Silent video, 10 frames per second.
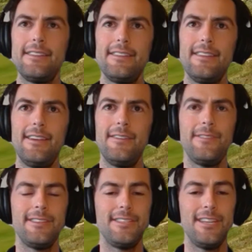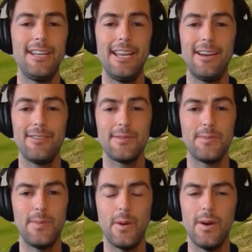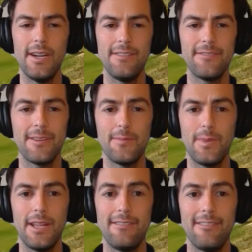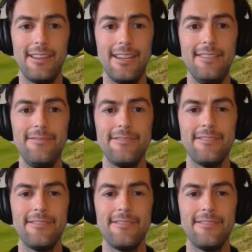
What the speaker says: If it's your nearest point of complete relief,